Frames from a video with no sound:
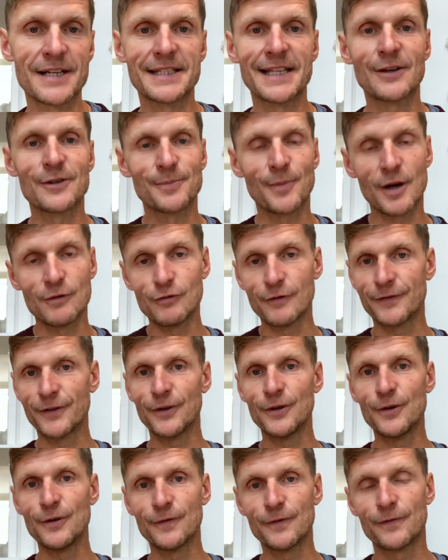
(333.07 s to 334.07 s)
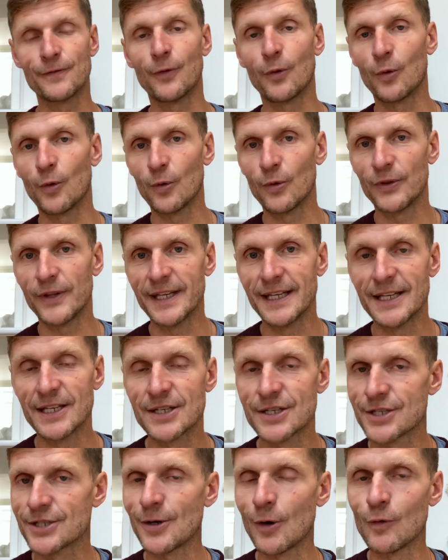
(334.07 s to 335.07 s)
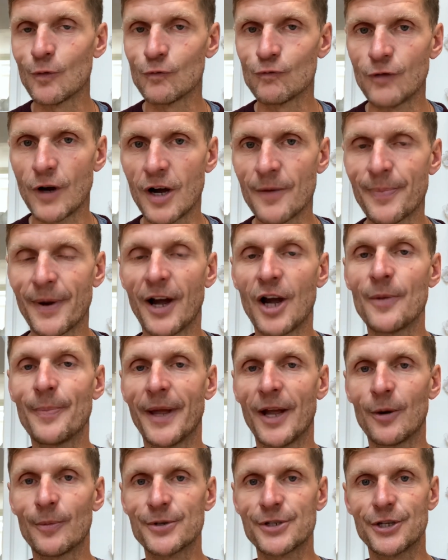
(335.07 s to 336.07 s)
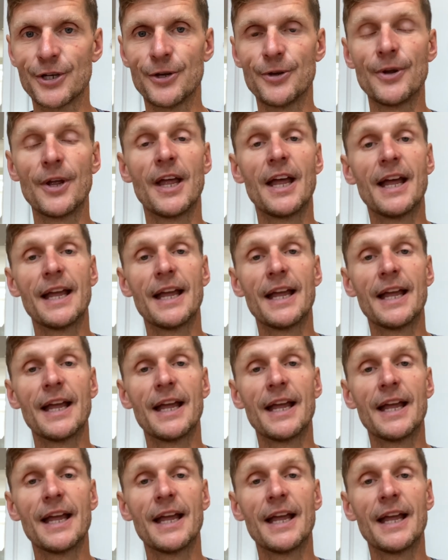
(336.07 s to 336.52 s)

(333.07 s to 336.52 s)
That was my review for the salt rub. I hope it helps you.